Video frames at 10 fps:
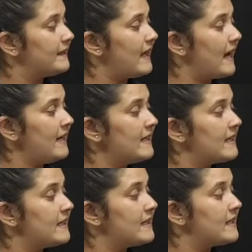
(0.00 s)
that
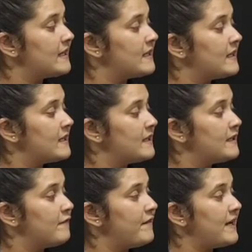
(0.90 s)

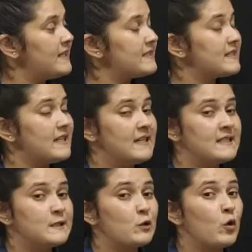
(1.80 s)
the waste
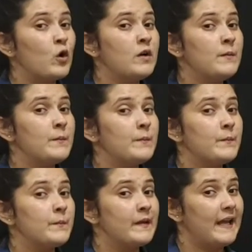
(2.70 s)
is thrown
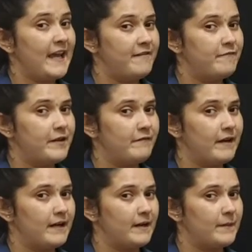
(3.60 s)

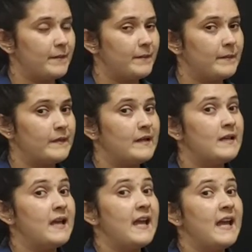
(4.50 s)
everywhere.
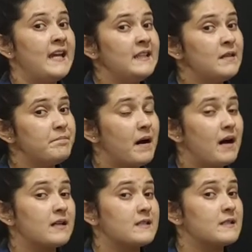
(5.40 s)
In the
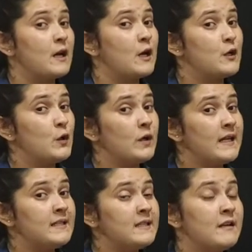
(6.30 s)
parks, you
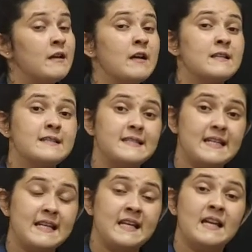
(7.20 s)
can
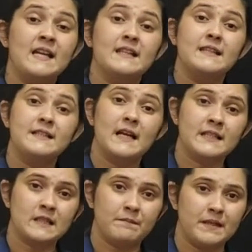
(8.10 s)
see the
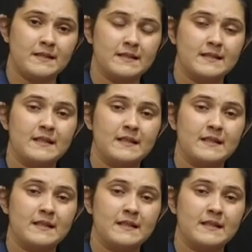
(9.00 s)
dustbins.